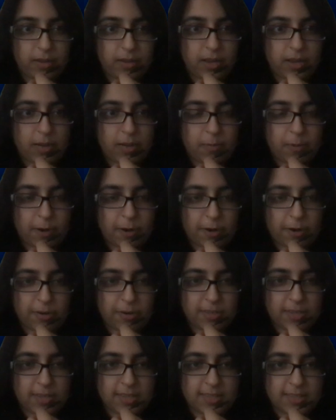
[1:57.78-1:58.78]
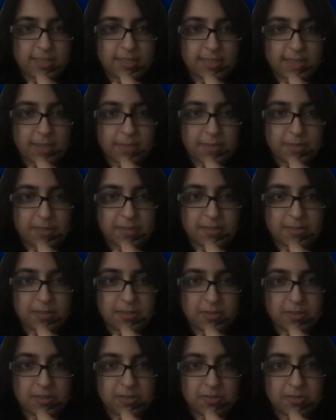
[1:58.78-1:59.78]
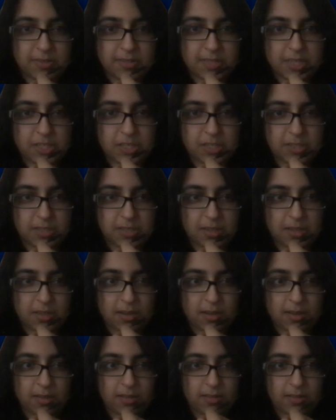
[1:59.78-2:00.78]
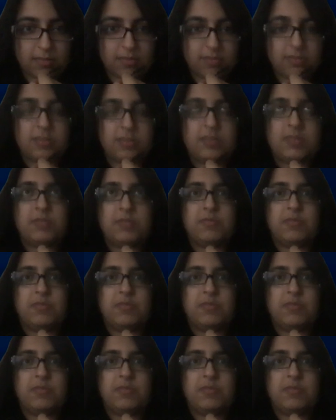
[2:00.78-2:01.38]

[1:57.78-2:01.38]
Prioritizing assignments is also essential to